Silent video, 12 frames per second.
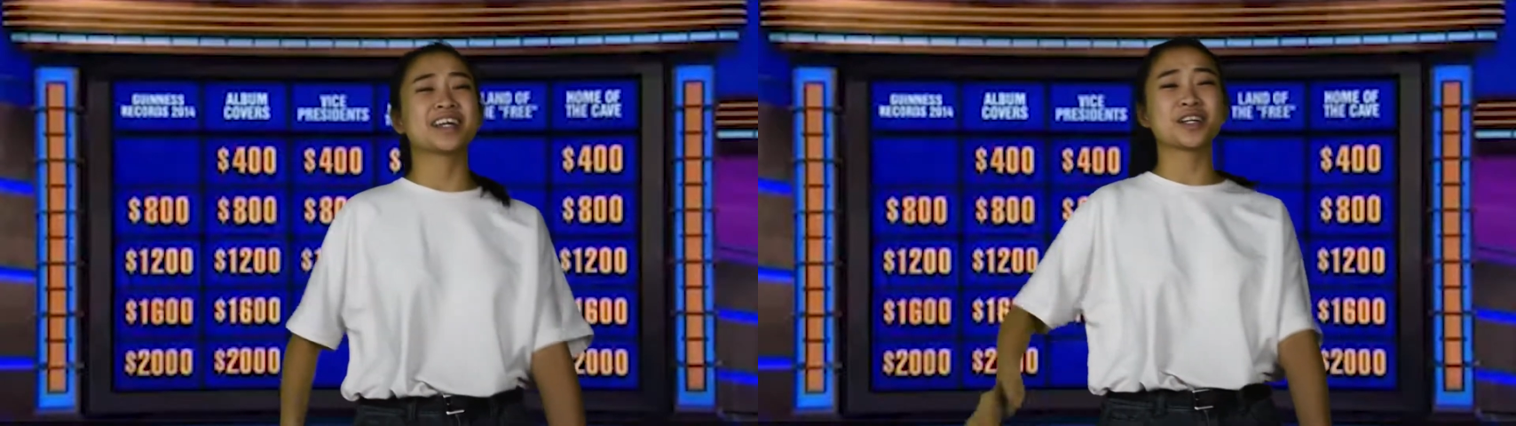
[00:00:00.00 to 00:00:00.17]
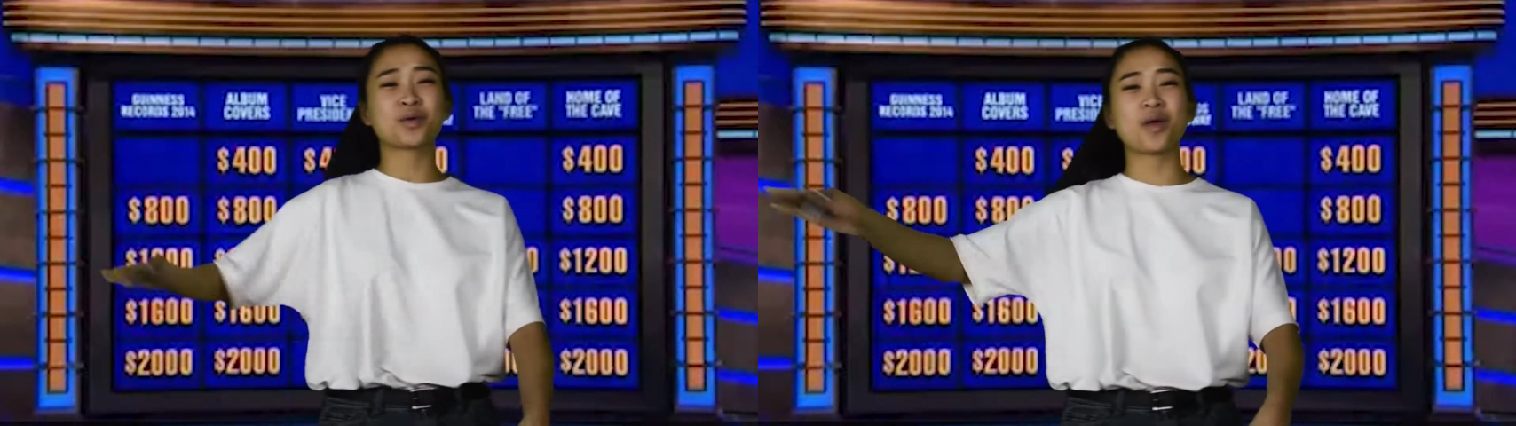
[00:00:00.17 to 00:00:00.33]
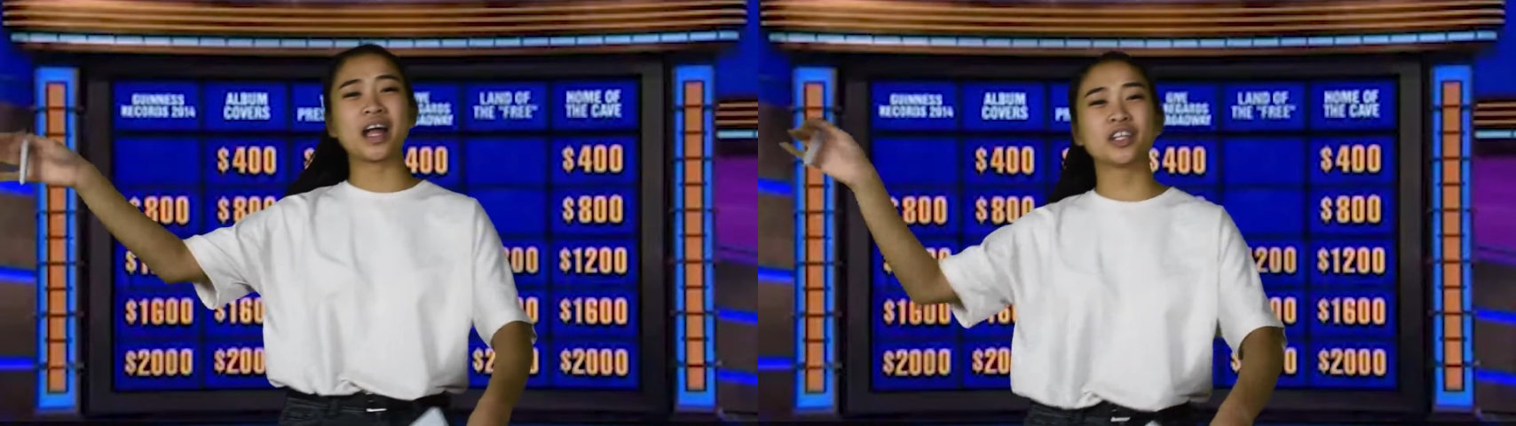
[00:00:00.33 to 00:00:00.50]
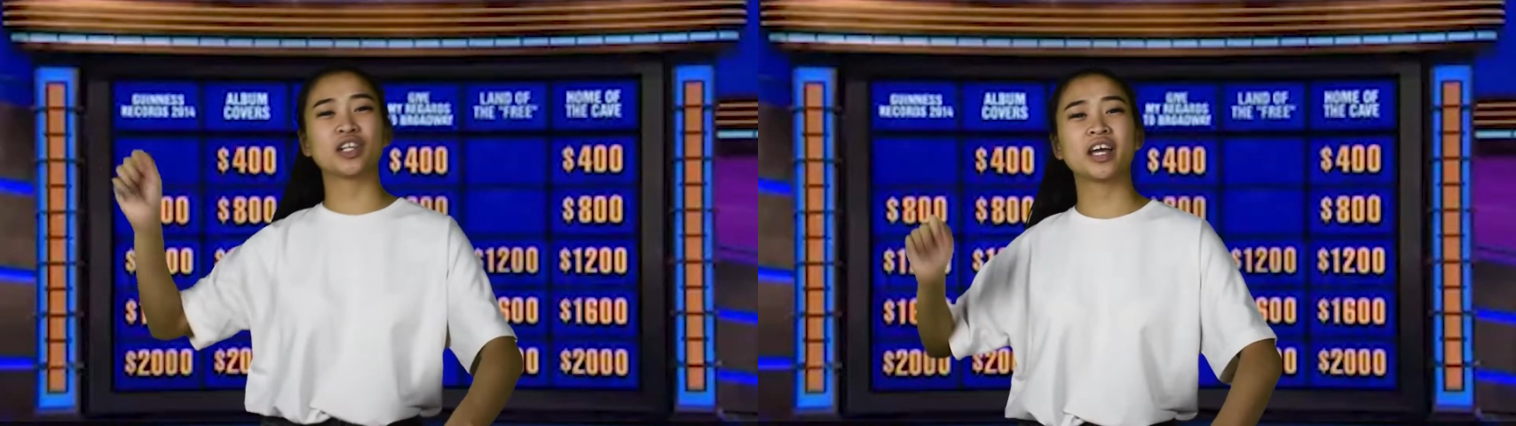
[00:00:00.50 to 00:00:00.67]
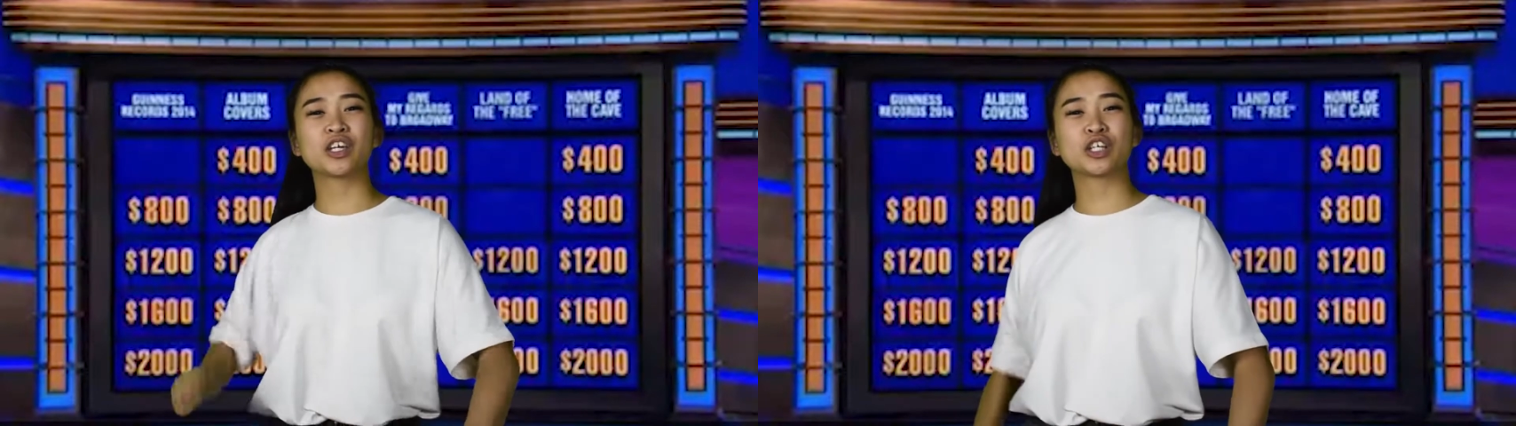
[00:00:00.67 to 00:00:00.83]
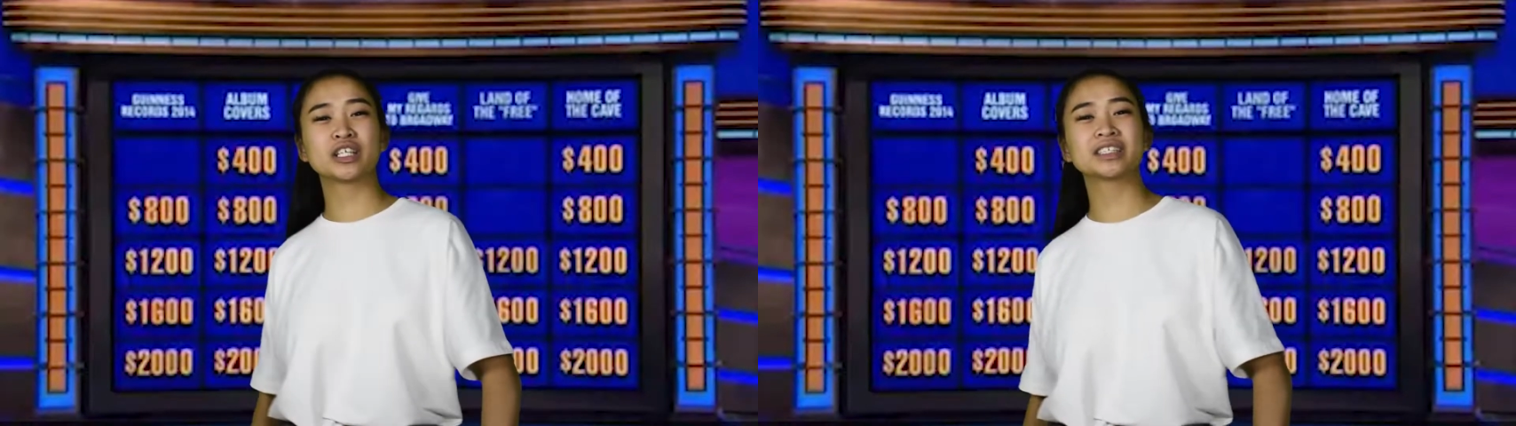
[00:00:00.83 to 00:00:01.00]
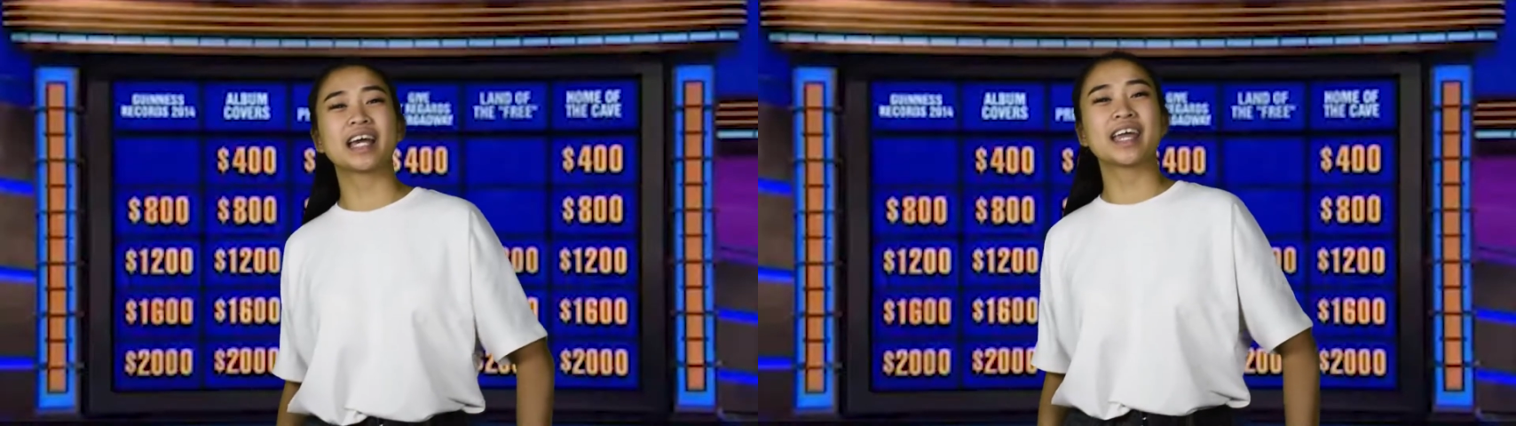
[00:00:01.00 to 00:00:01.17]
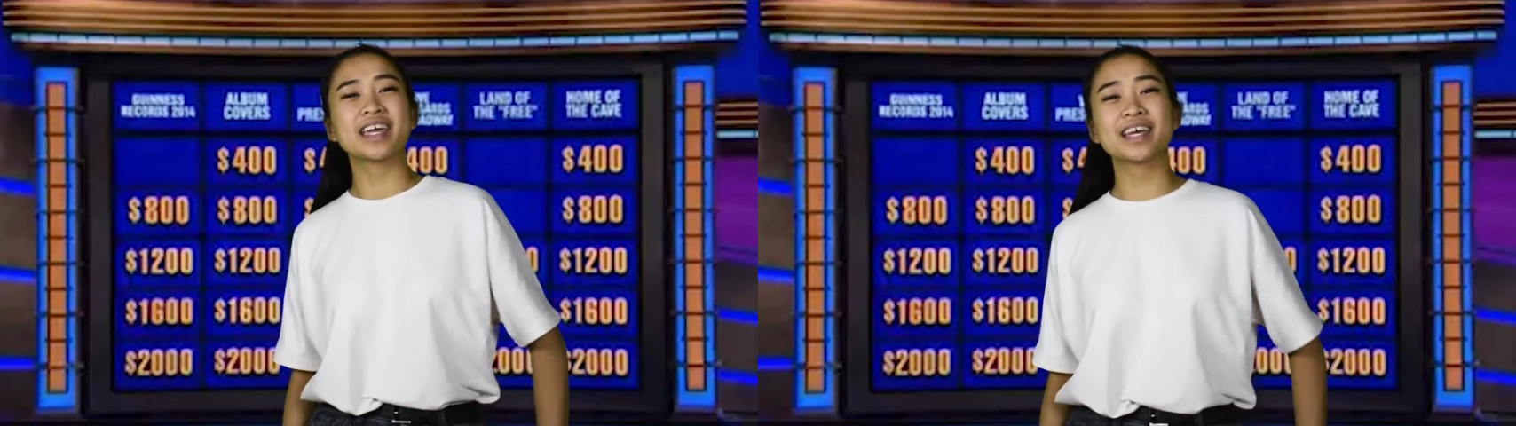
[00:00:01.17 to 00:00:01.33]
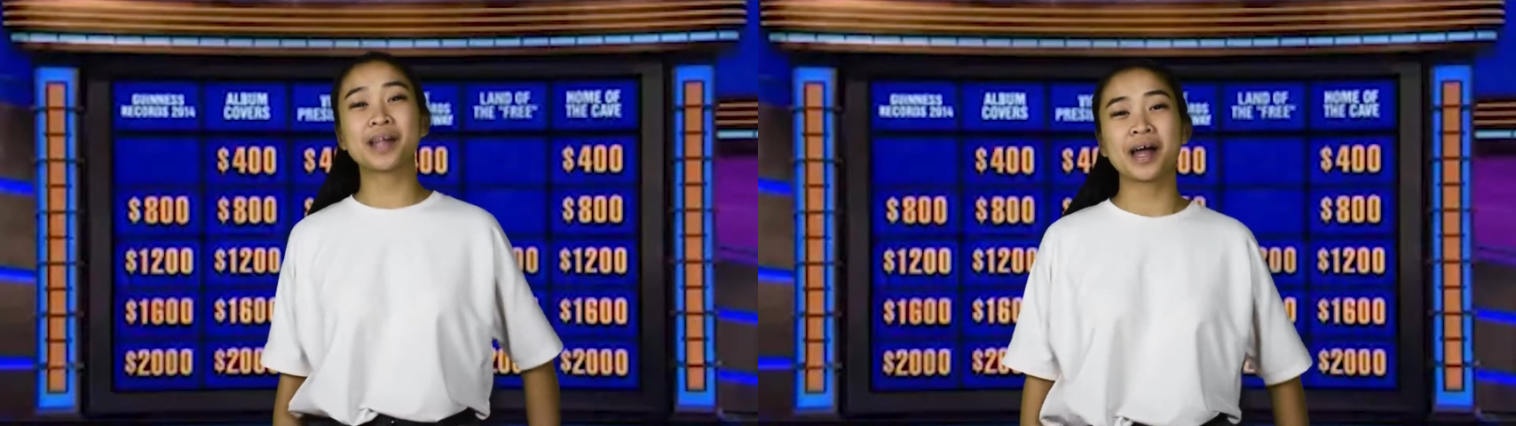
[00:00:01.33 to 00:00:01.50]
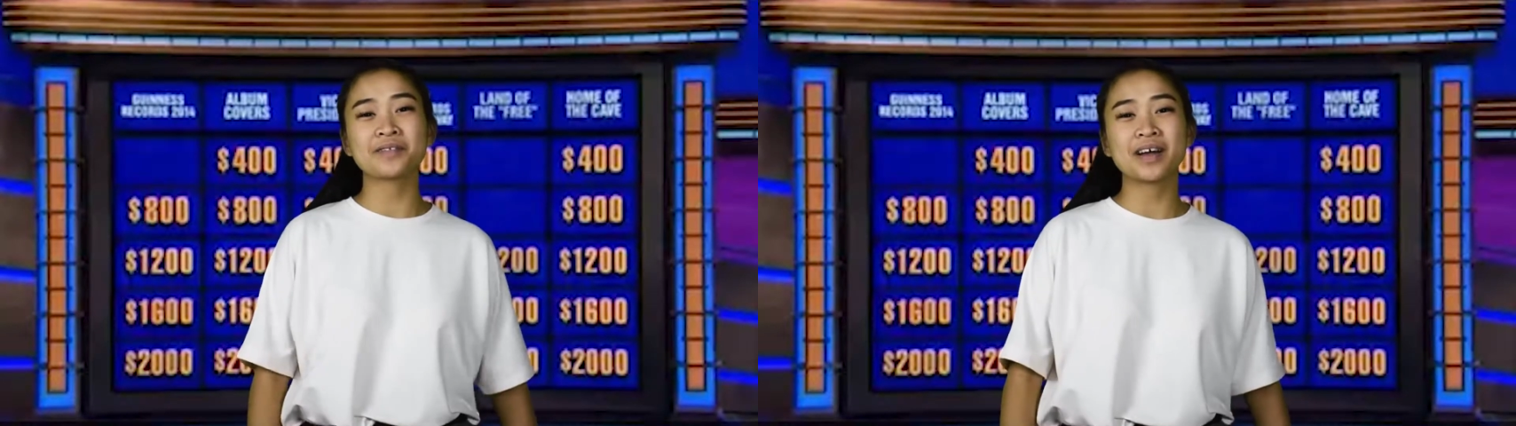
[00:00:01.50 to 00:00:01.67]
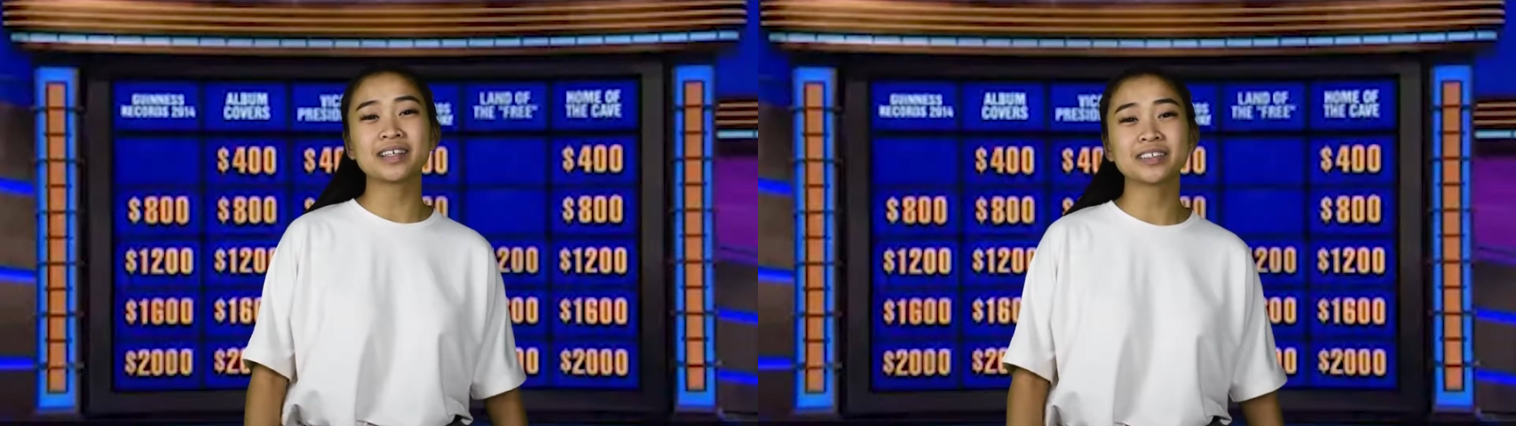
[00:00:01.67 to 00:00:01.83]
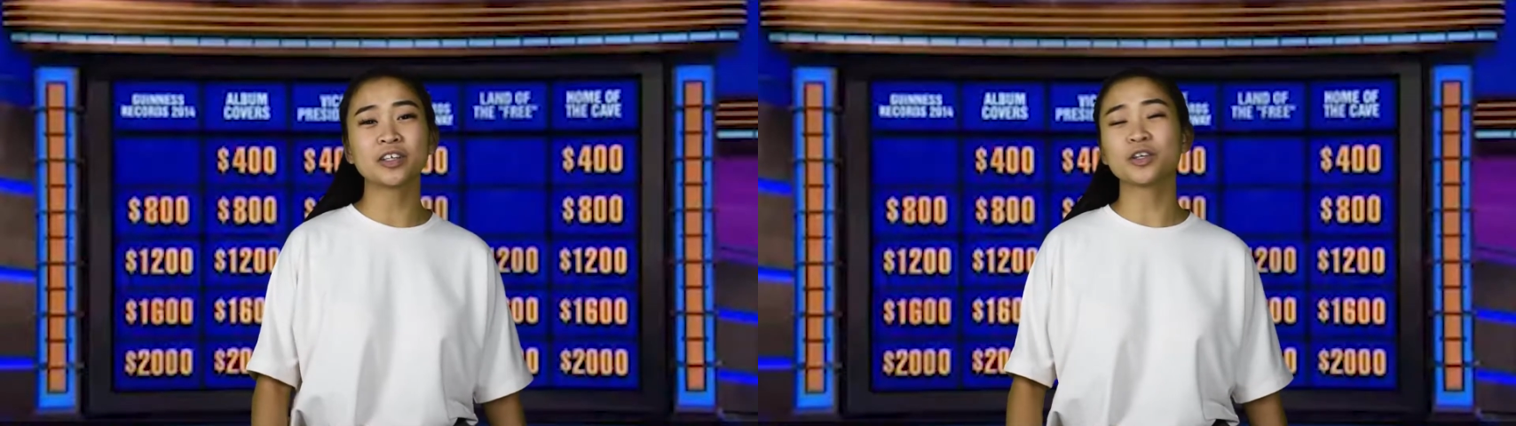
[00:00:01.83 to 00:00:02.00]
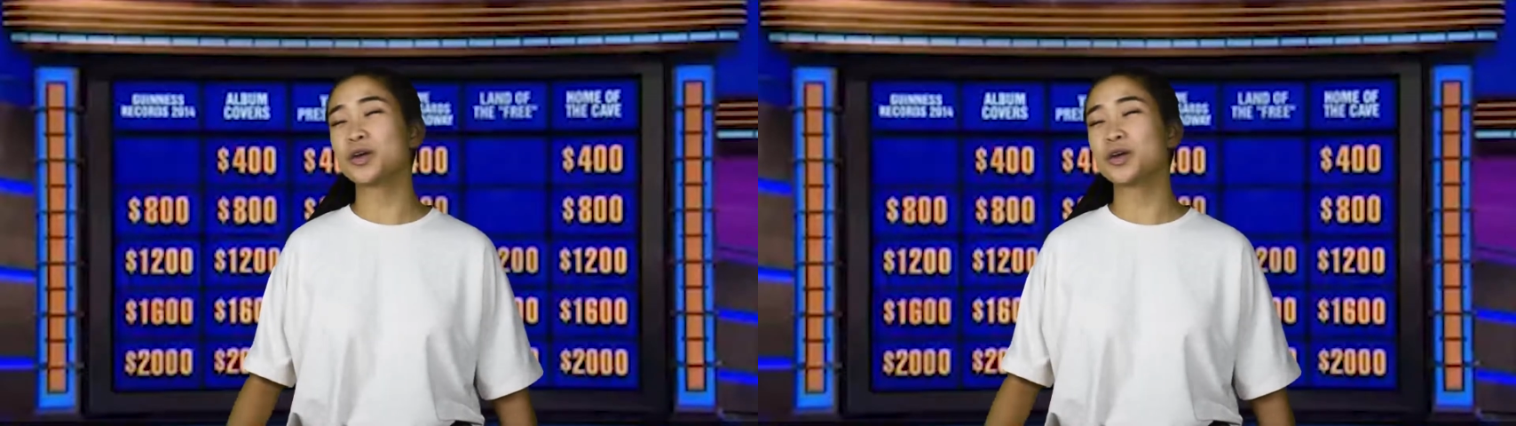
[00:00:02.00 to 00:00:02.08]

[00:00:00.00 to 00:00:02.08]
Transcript: Congratulations, Eli Weissel,